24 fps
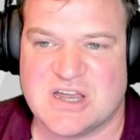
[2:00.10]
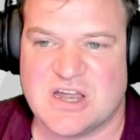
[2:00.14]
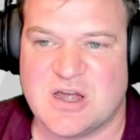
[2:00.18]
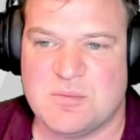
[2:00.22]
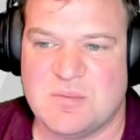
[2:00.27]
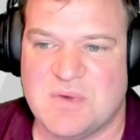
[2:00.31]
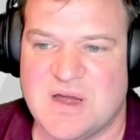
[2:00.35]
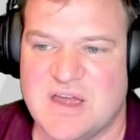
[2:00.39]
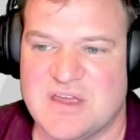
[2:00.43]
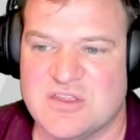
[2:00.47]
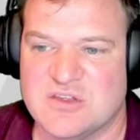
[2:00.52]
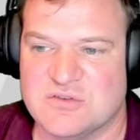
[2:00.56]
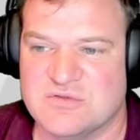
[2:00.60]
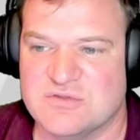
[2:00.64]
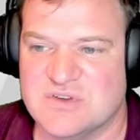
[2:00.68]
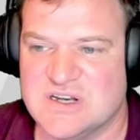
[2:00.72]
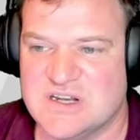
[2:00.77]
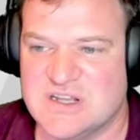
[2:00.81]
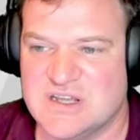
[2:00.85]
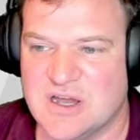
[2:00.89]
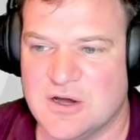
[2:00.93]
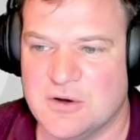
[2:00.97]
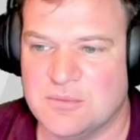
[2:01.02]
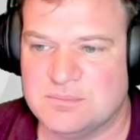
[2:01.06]
out my other
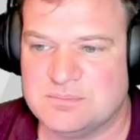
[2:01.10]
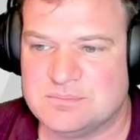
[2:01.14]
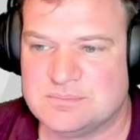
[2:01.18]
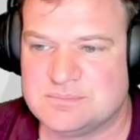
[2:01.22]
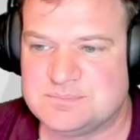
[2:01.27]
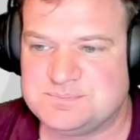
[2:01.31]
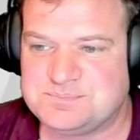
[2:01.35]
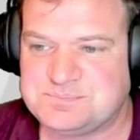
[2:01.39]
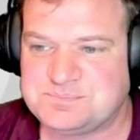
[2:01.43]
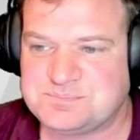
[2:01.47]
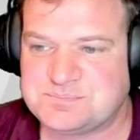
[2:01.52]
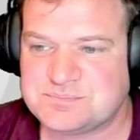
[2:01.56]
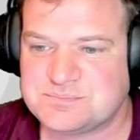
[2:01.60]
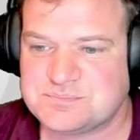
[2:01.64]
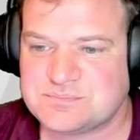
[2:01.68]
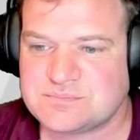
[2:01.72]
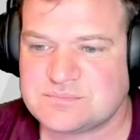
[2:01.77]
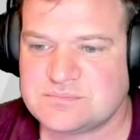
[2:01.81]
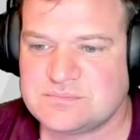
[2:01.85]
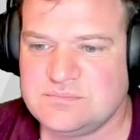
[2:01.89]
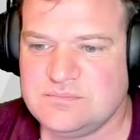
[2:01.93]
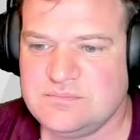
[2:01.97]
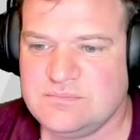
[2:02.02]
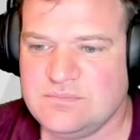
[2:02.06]
video.
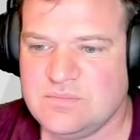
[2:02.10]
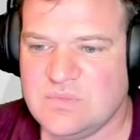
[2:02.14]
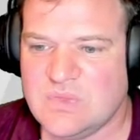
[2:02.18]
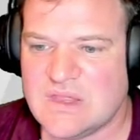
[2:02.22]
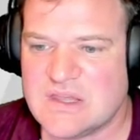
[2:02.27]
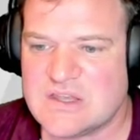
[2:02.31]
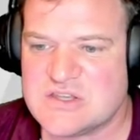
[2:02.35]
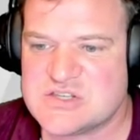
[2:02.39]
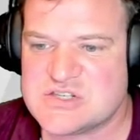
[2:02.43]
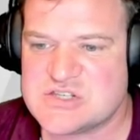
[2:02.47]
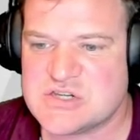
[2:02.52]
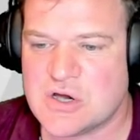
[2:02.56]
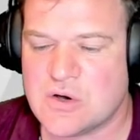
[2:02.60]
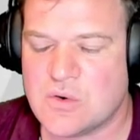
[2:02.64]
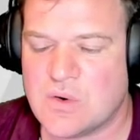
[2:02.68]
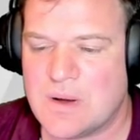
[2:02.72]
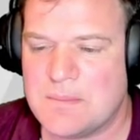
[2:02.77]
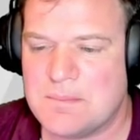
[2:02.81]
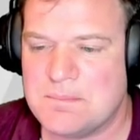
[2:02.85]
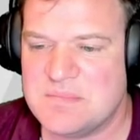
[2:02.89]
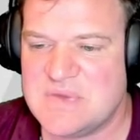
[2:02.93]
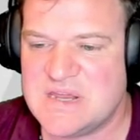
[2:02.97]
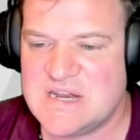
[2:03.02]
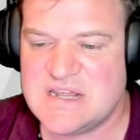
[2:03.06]
So
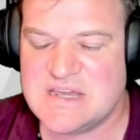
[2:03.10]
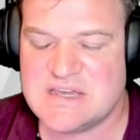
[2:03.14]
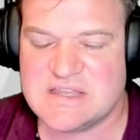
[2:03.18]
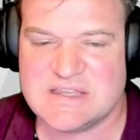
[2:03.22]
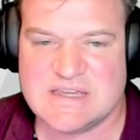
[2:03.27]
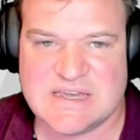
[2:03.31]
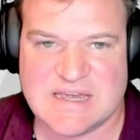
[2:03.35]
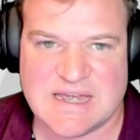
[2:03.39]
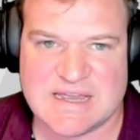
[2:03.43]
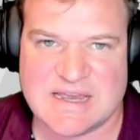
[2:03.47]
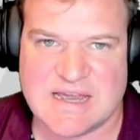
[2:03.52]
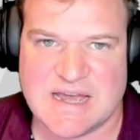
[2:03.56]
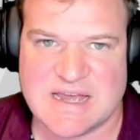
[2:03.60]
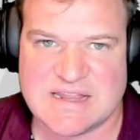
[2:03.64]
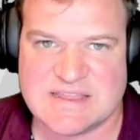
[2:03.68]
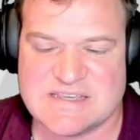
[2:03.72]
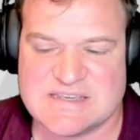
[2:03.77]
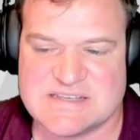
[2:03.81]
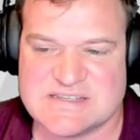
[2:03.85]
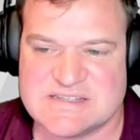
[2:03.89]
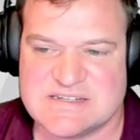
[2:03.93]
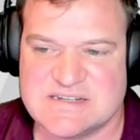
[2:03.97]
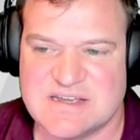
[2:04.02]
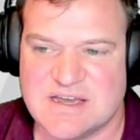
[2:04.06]
immediately I got
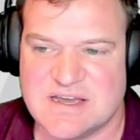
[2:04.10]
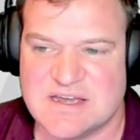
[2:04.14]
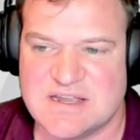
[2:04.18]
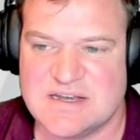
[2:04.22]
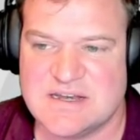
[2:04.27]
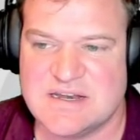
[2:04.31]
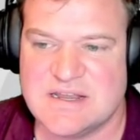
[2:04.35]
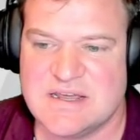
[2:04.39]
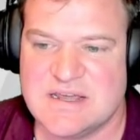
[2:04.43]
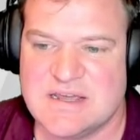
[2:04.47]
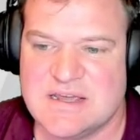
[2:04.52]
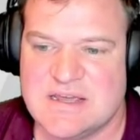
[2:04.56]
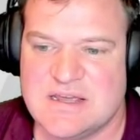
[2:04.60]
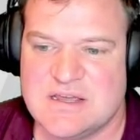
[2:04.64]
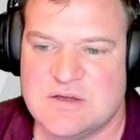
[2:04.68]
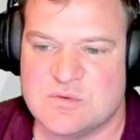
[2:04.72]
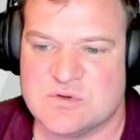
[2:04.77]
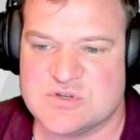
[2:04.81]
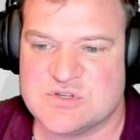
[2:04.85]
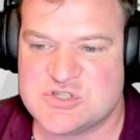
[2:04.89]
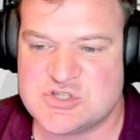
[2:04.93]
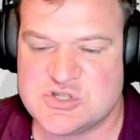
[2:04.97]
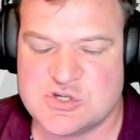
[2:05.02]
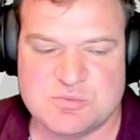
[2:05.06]
this done,
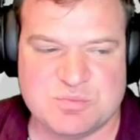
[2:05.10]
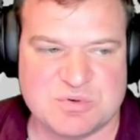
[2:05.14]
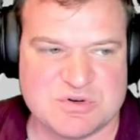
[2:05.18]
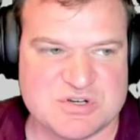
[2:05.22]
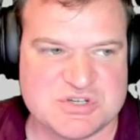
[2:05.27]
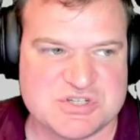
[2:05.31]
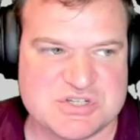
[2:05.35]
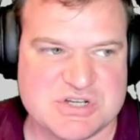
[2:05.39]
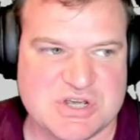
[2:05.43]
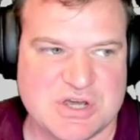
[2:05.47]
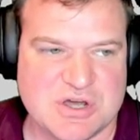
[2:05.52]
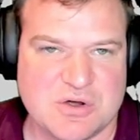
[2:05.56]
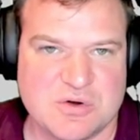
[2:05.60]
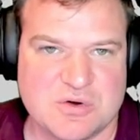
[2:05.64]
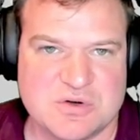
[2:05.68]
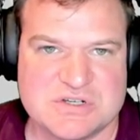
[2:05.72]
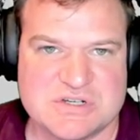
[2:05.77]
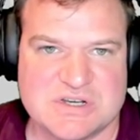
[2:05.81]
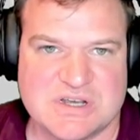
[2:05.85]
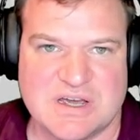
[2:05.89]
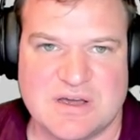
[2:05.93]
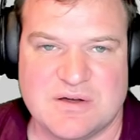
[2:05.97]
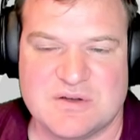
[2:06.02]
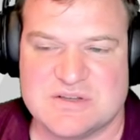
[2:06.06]
was super stoked.
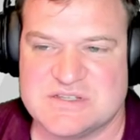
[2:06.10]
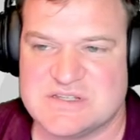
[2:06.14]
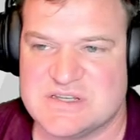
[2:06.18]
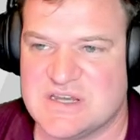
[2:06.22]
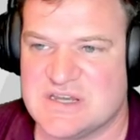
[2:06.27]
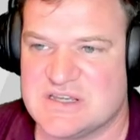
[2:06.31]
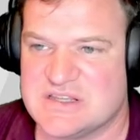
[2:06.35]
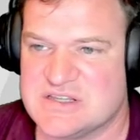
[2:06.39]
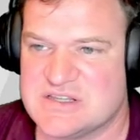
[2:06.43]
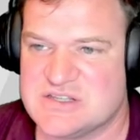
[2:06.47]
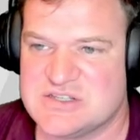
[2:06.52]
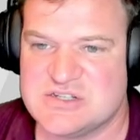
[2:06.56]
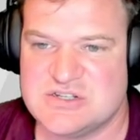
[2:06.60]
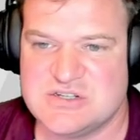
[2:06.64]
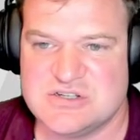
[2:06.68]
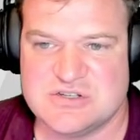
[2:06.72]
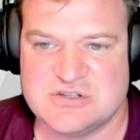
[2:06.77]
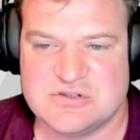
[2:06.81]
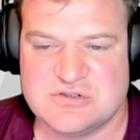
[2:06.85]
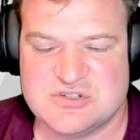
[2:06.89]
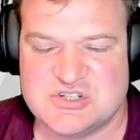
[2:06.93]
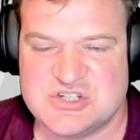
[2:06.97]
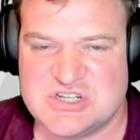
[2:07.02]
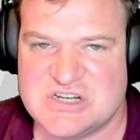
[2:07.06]
I was like, this
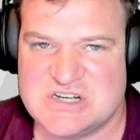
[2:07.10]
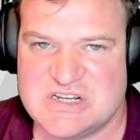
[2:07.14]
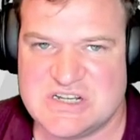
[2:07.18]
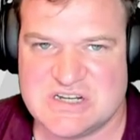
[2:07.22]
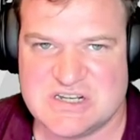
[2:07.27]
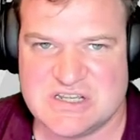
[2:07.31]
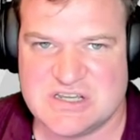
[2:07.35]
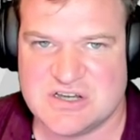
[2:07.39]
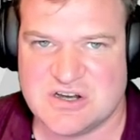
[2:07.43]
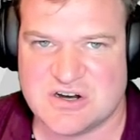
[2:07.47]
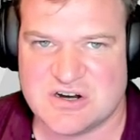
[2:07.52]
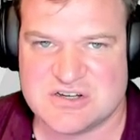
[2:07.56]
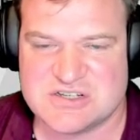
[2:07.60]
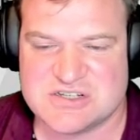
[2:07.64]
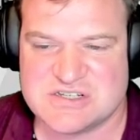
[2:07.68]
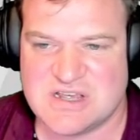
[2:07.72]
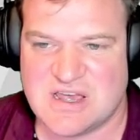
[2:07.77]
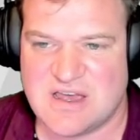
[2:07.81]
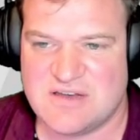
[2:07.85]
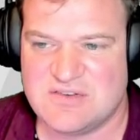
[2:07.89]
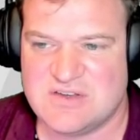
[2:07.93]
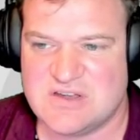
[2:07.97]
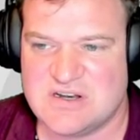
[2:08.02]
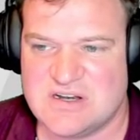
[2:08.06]
new
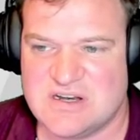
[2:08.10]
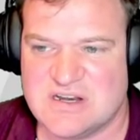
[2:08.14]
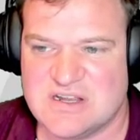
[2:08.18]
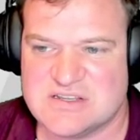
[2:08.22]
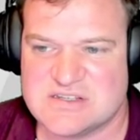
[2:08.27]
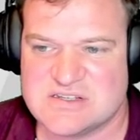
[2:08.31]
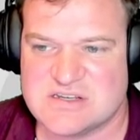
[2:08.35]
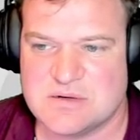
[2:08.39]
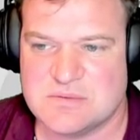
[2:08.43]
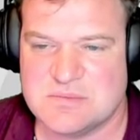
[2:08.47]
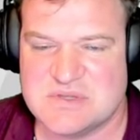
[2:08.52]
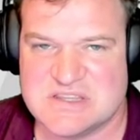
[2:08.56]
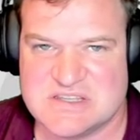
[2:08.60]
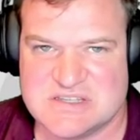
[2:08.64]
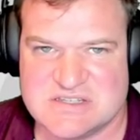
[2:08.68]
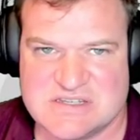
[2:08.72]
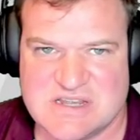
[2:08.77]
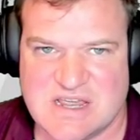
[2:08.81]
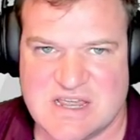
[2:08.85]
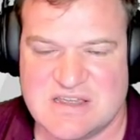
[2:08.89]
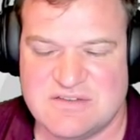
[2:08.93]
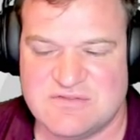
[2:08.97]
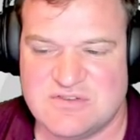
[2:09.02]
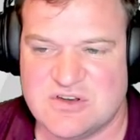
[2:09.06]
GDDR7, it's going to be the
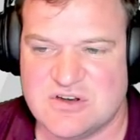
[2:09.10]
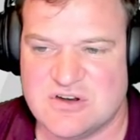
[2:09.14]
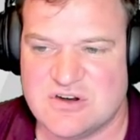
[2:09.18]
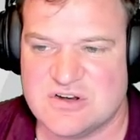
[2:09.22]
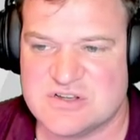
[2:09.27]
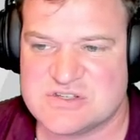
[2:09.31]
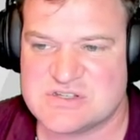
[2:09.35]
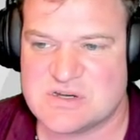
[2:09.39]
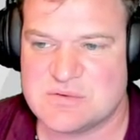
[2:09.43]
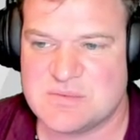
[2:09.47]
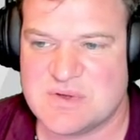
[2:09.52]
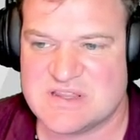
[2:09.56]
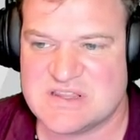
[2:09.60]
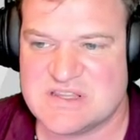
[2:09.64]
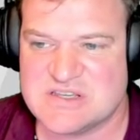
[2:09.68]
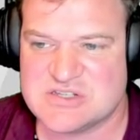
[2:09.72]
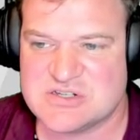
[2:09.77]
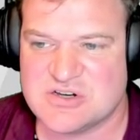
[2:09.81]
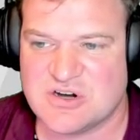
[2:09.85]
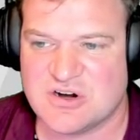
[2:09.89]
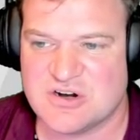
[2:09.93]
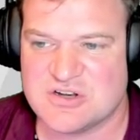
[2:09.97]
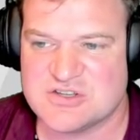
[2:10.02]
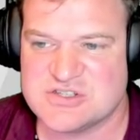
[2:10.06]
savior. It's going to make these
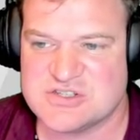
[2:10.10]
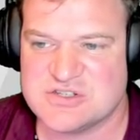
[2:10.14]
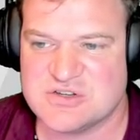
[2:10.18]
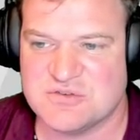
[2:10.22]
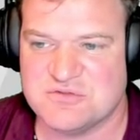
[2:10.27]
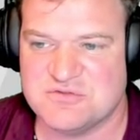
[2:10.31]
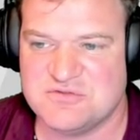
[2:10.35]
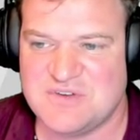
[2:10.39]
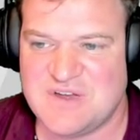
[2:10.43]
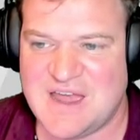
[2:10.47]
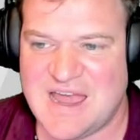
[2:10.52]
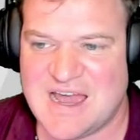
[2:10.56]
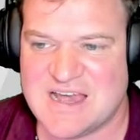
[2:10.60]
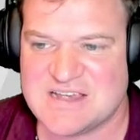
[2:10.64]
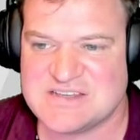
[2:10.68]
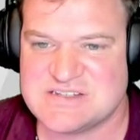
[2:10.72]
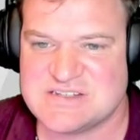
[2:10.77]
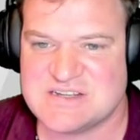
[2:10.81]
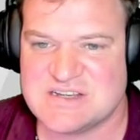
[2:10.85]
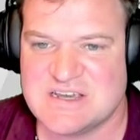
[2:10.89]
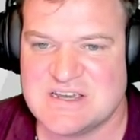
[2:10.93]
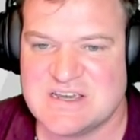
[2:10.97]
cards so fast.